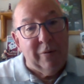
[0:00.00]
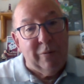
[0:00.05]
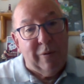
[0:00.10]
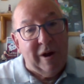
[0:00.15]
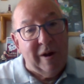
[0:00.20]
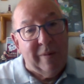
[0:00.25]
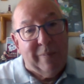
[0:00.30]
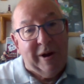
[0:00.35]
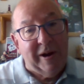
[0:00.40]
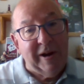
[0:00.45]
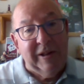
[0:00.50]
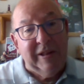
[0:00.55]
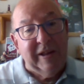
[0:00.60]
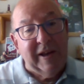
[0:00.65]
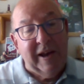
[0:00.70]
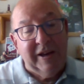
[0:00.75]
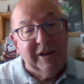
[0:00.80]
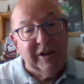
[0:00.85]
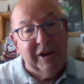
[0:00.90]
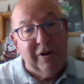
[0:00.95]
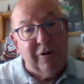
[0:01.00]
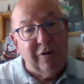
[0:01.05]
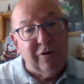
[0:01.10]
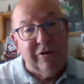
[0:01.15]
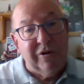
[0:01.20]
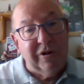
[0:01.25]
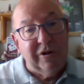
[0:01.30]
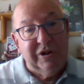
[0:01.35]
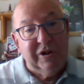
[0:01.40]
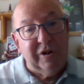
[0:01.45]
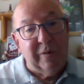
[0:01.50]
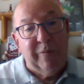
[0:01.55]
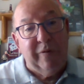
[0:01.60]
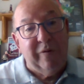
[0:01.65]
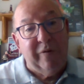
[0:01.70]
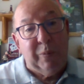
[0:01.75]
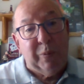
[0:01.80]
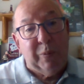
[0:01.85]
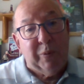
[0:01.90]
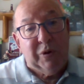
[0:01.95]
way back in the 1800s, some
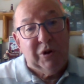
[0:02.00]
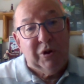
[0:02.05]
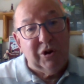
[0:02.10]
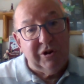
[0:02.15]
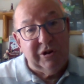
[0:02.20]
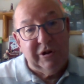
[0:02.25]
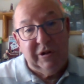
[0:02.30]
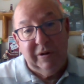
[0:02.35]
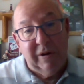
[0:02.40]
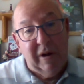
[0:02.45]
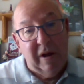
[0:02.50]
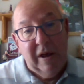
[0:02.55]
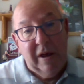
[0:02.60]
of them were just